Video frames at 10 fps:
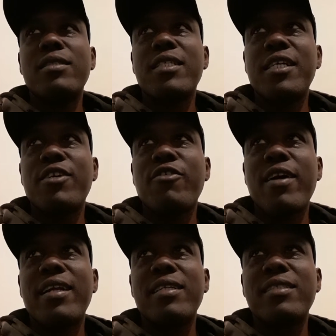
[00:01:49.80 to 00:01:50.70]
Keenan
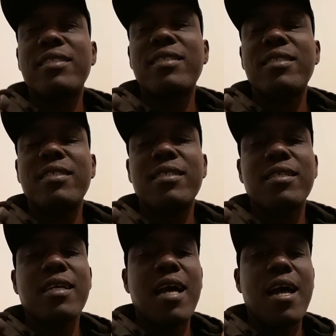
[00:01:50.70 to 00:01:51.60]
Grannis.
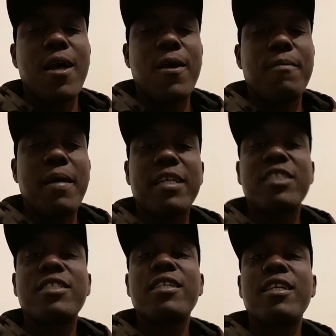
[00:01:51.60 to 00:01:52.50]
I
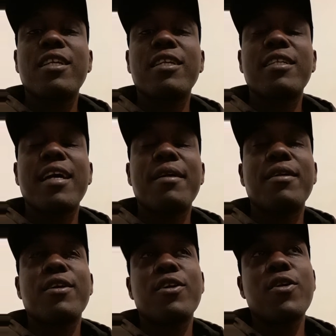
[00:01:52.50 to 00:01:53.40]
should have looked
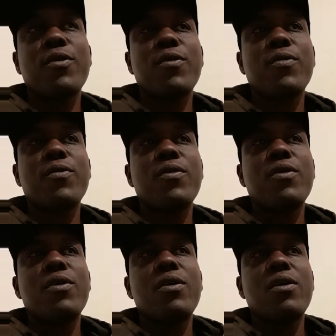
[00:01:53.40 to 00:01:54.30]
at Nicole
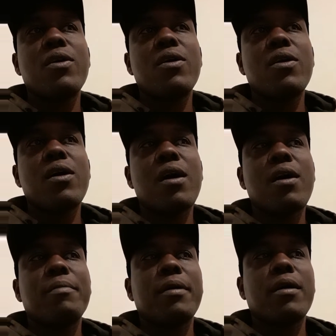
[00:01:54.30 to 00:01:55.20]

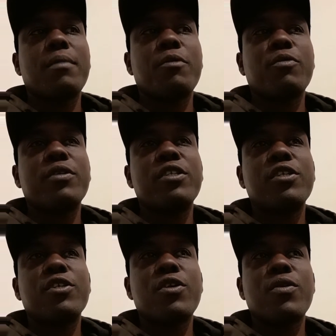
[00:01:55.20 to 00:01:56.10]

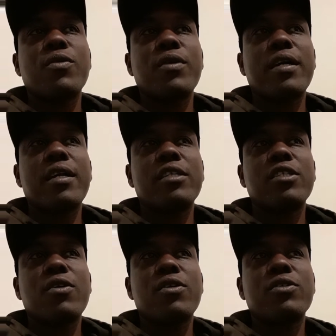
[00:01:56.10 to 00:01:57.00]
Mauricio's on, and I
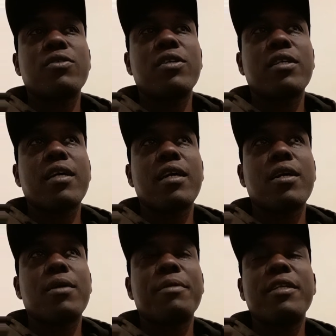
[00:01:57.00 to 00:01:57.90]
should also looked at
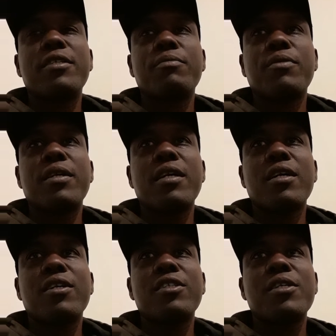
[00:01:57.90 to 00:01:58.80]
Elisa
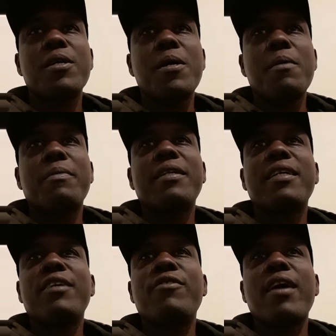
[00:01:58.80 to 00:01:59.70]
Brunel's. But
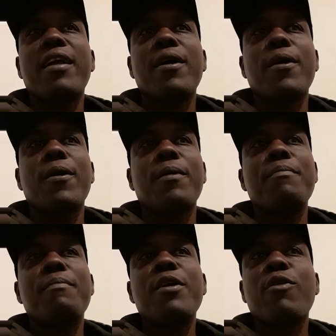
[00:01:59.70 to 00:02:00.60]
then you got
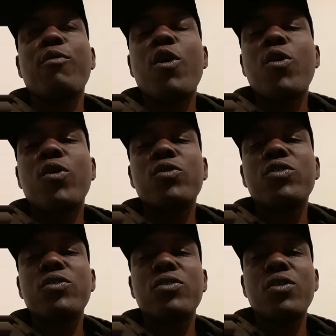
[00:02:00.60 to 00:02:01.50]
Mia
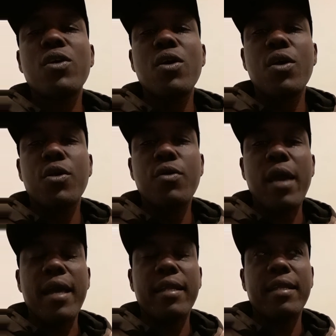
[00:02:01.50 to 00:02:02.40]
Ross, you
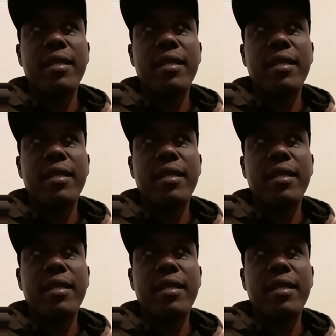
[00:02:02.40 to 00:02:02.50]
got